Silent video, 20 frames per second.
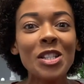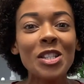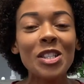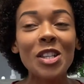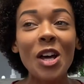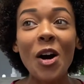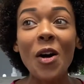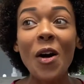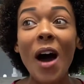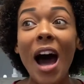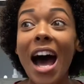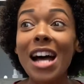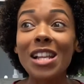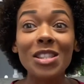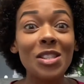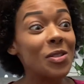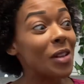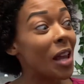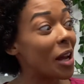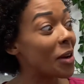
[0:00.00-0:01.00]
So I
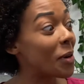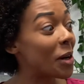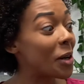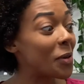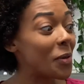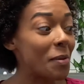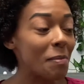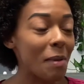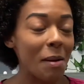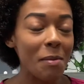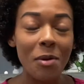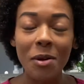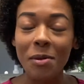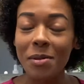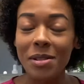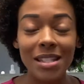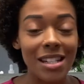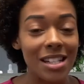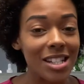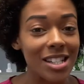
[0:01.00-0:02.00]
do like working with men more
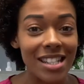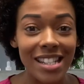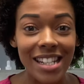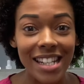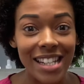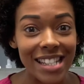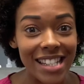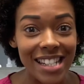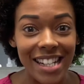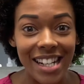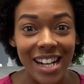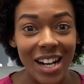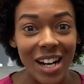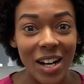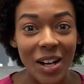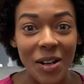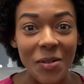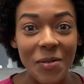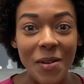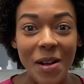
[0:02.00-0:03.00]
because it's just
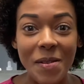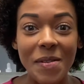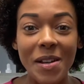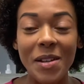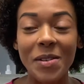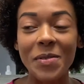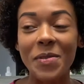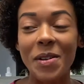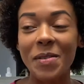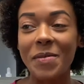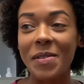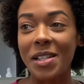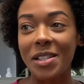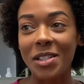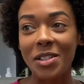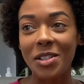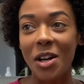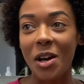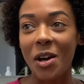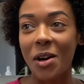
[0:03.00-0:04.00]
easier. Okay. Women,
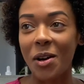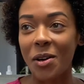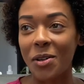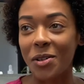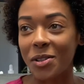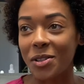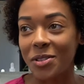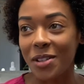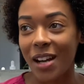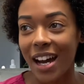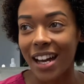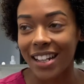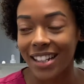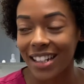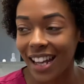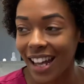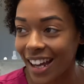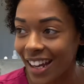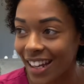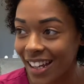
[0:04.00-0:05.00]
you gotta
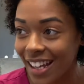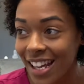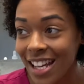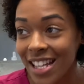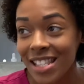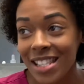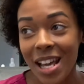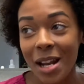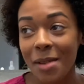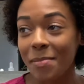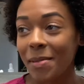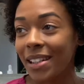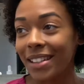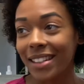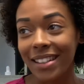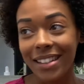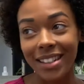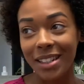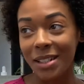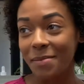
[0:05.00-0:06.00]
like tell them they
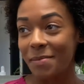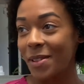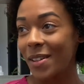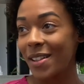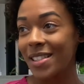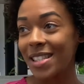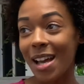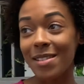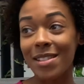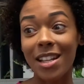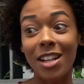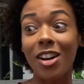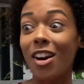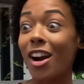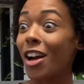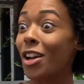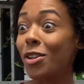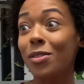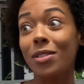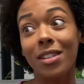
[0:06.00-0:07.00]
look good a million times. Like,
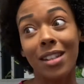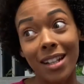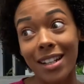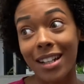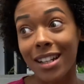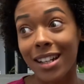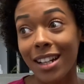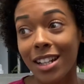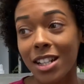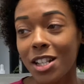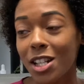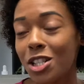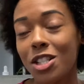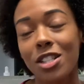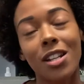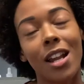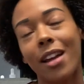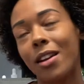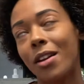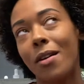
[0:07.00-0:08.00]
girl, you look good. And she's
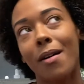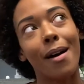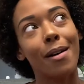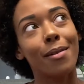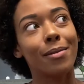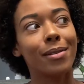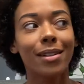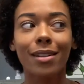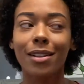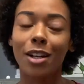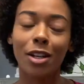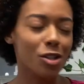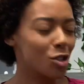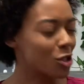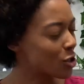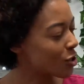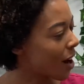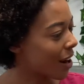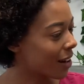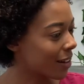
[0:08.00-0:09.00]
like, no, I don't look good. You
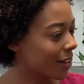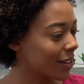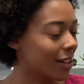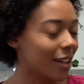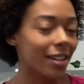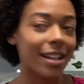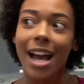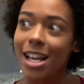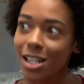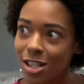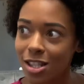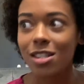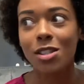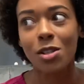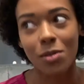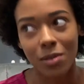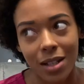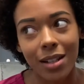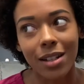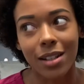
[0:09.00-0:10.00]
sure I look good? Yes,
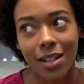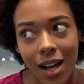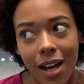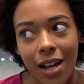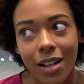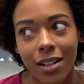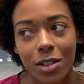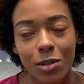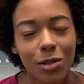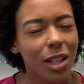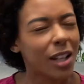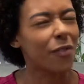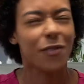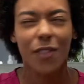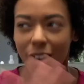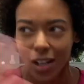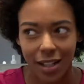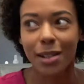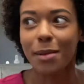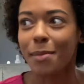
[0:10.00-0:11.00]
you look good. You look
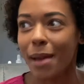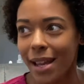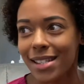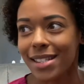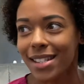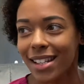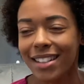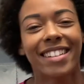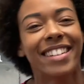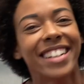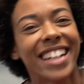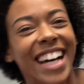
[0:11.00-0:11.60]
fucking amazing.